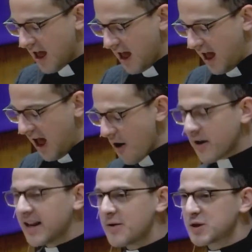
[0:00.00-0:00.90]
how
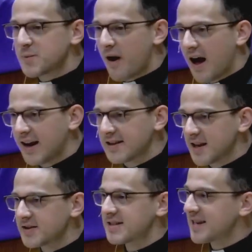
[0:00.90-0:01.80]
can he respond in
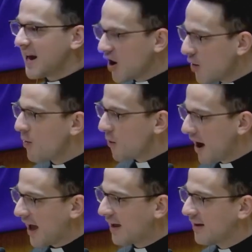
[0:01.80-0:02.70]
such a terrible
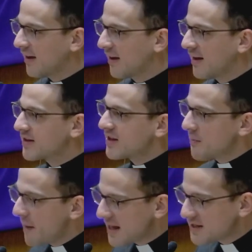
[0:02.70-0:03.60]
way to the
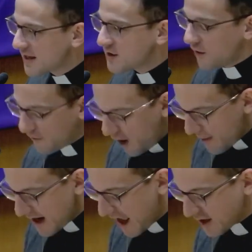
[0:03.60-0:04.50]
message from
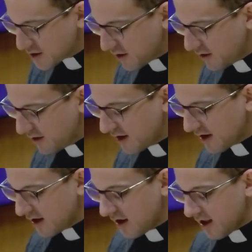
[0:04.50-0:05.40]
an angel
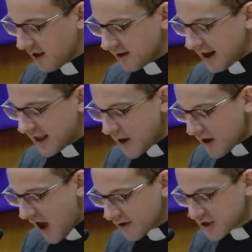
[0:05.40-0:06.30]
that he would
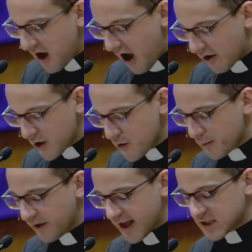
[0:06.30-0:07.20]
have a child who would
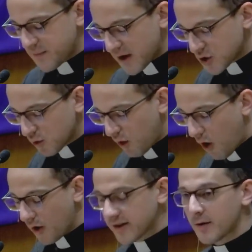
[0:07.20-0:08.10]
play a special
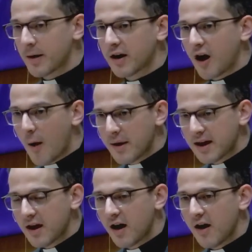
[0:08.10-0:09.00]
role in the
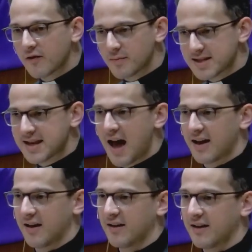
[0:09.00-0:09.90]
becoming of the
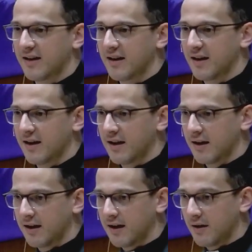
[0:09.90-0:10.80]
Messiah
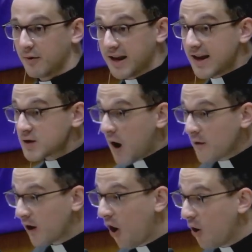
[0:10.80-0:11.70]
when he and his wife
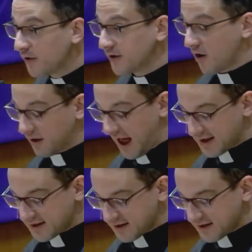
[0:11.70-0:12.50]
are old, no less?